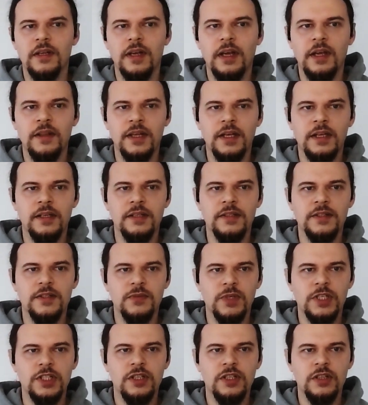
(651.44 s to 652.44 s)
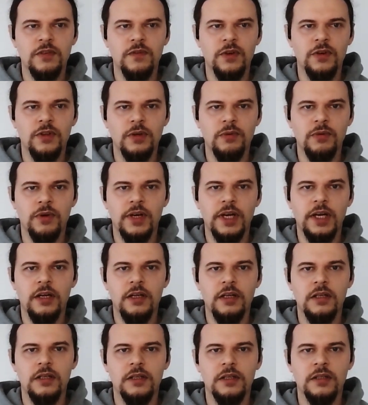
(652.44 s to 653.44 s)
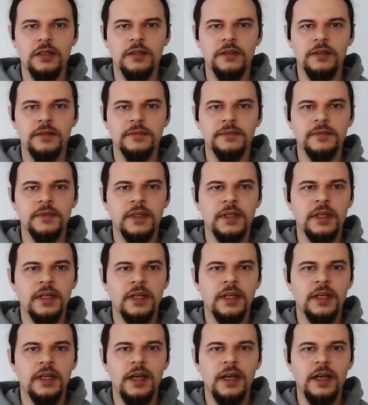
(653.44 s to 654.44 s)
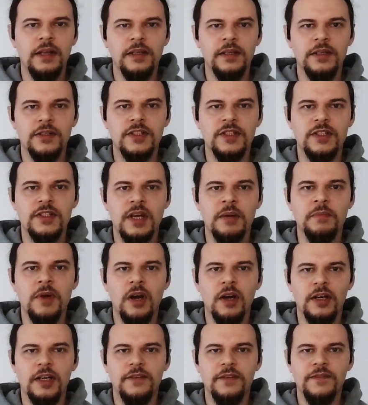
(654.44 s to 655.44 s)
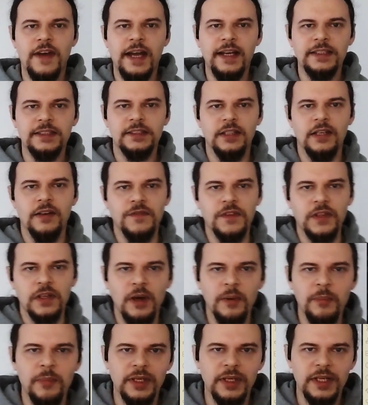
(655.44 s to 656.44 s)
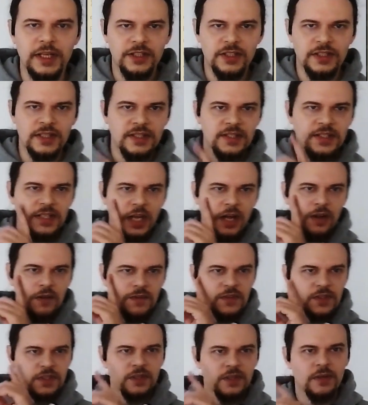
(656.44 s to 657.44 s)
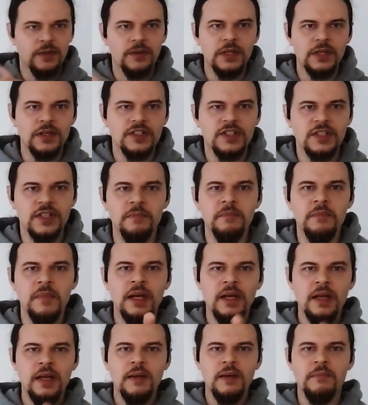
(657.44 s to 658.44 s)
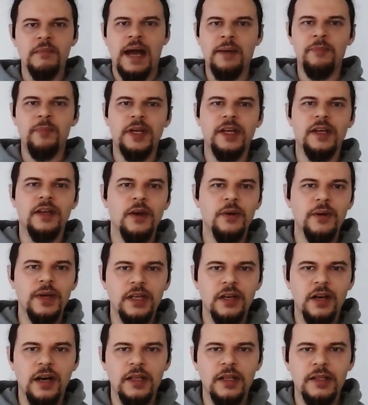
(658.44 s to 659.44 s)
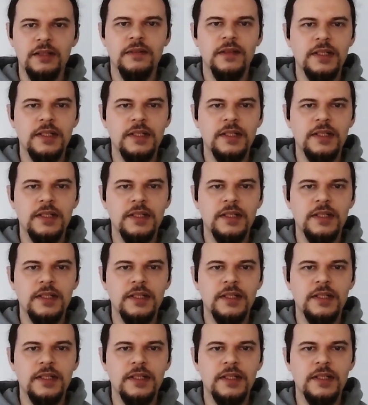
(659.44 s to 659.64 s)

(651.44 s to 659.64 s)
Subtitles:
And then it's reaching for URL. And there's some artifacts of the compilation itself. So there's some mapping going on